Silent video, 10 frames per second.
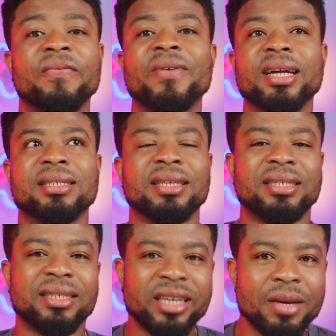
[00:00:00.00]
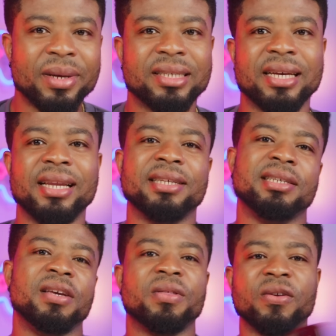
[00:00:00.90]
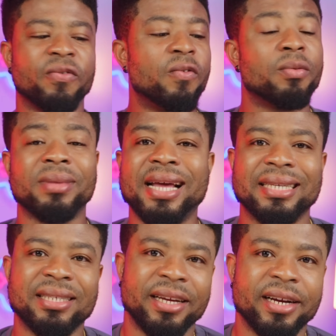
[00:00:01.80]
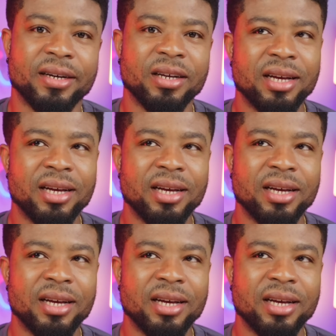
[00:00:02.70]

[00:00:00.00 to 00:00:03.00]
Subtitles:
in fact the same as the Galaxy A34 from last year.